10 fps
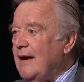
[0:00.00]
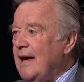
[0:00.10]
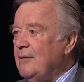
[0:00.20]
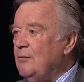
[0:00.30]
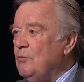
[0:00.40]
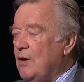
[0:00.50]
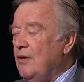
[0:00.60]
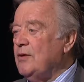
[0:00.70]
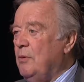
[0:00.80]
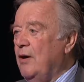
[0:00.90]
and we're
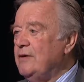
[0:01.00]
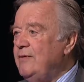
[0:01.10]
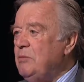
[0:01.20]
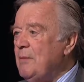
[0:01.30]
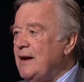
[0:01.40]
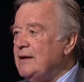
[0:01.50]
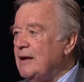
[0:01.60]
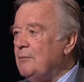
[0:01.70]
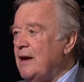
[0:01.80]
on the point of implementing it.